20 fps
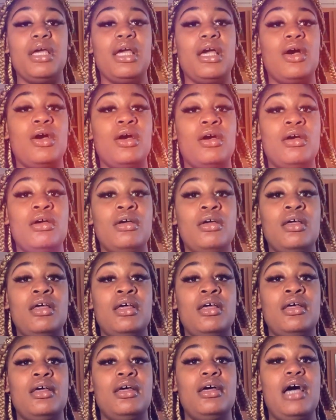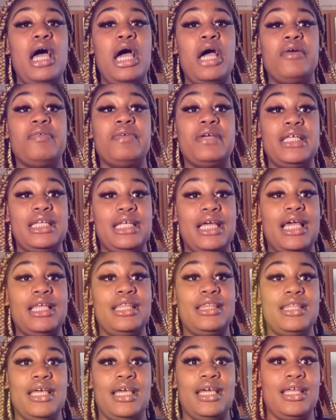a everyday
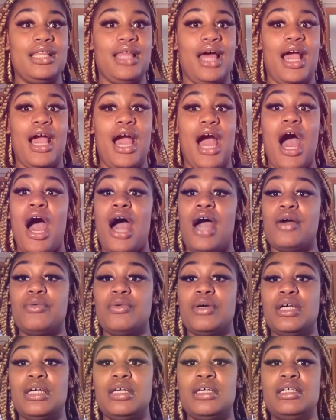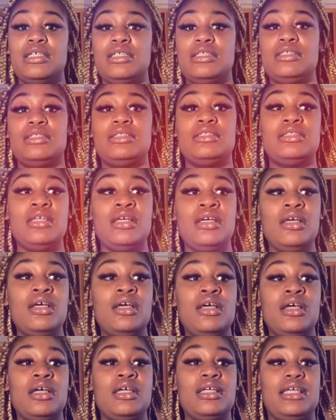thing. Like, I was
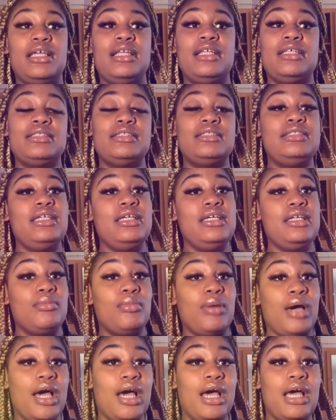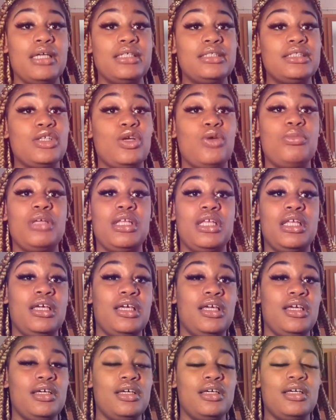getting seen by so
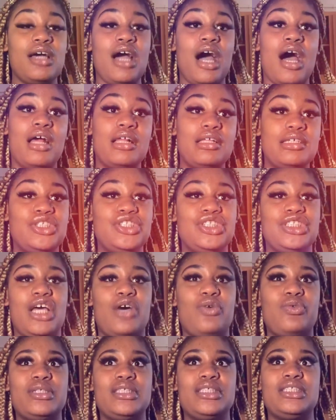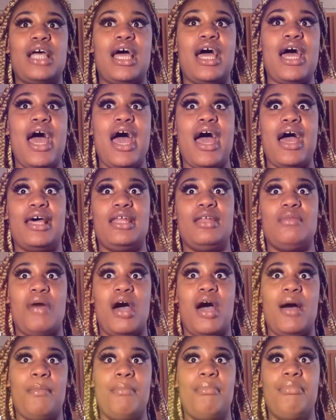many colleges. I wish I had
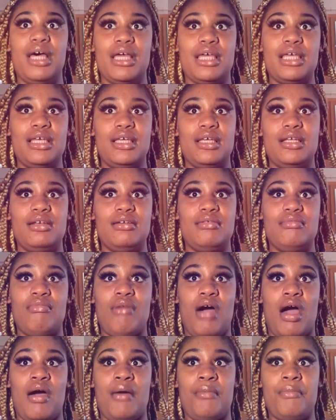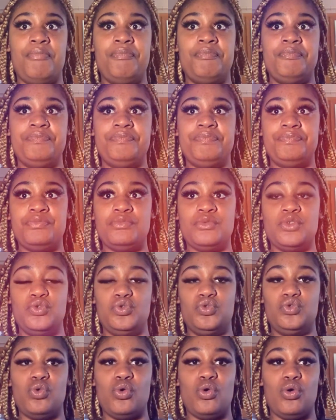my bucket, my
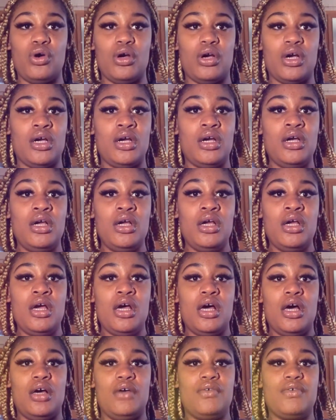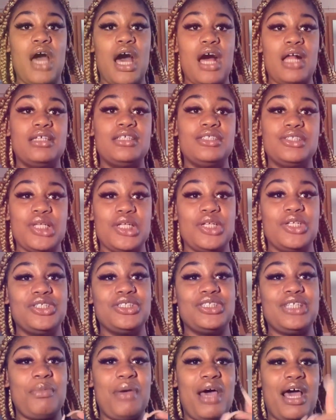drawer of college letters. I'm